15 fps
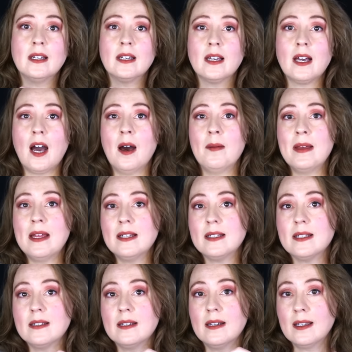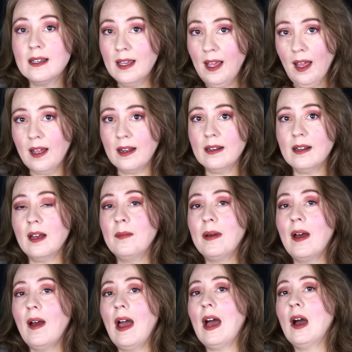Comment again
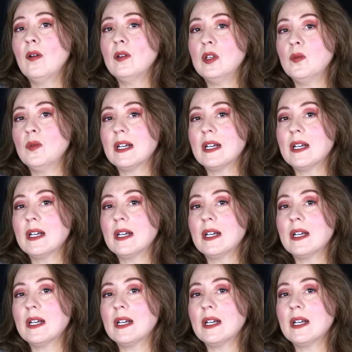about how you